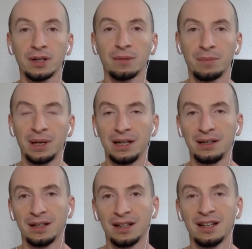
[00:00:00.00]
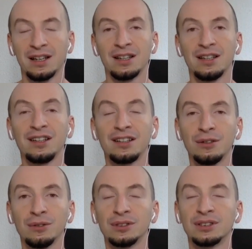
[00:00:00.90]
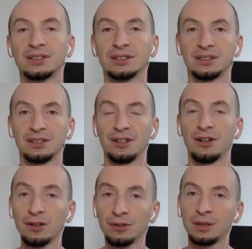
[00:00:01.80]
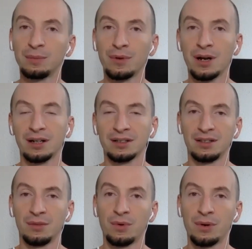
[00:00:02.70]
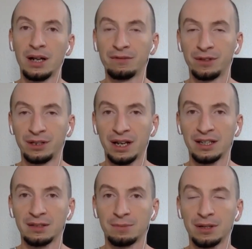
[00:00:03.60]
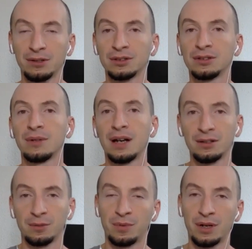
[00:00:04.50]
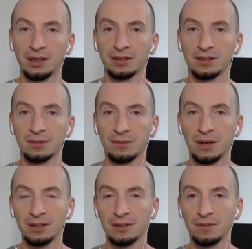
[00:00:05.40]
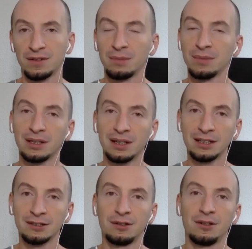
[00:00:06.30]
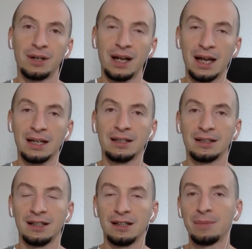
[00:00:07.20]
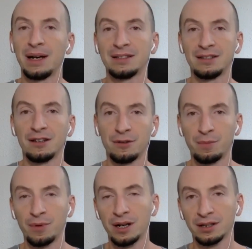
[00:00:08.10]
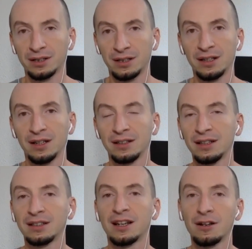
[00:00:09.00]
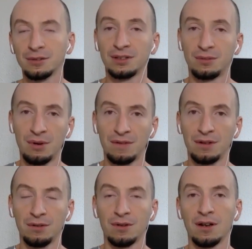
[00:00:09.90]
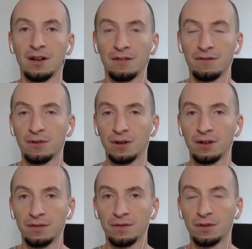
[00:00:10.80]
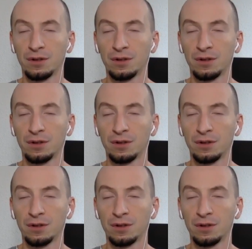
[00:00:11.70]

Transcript: campaign, includes not only products that were advertised, but also other products, right? So if somebody clicks on your ad and buys another product, that counts as revenue for